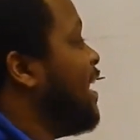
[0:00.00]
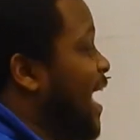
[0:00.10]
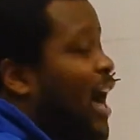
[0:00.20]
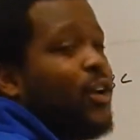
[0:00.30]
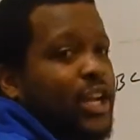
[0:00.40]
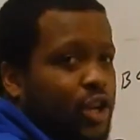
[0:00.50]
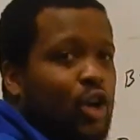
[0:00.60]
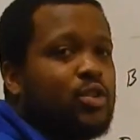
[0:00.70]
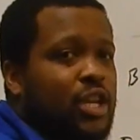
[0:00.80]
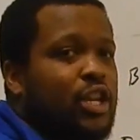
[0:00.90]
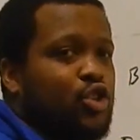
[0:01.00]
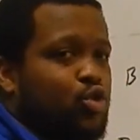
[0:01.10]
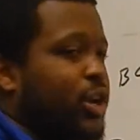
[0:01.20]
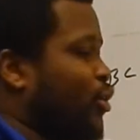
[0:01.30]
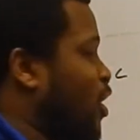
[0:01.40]
now he knows he can
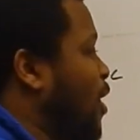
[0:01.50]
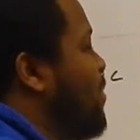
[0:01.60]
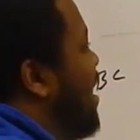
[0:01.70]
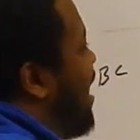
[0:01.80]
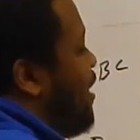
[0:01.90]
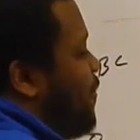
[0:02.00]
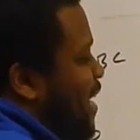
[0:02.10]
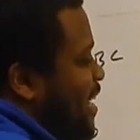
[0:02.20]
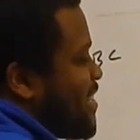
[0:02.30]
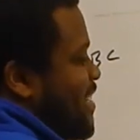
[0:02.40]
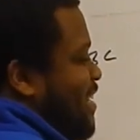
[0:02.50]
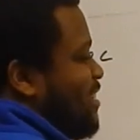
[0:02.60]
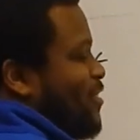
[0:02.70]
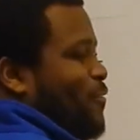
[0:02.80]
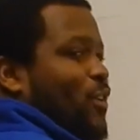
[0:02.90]
trigger up. If he doesn't
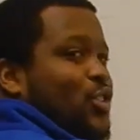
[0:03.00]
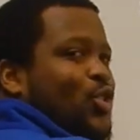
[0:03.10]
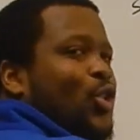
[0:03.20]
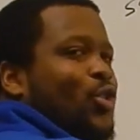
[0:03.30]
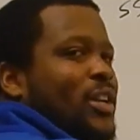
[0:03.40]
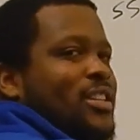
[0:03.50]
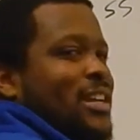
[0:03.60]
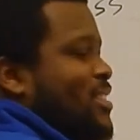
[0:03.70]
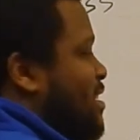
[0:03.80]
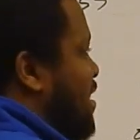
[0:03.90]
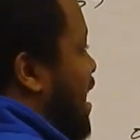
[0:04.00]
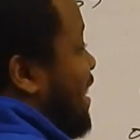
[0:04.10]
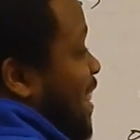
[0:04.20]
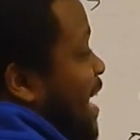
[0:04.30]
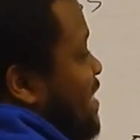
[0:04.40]
get the front shoulder intentions
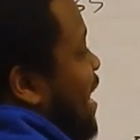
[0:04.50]
at that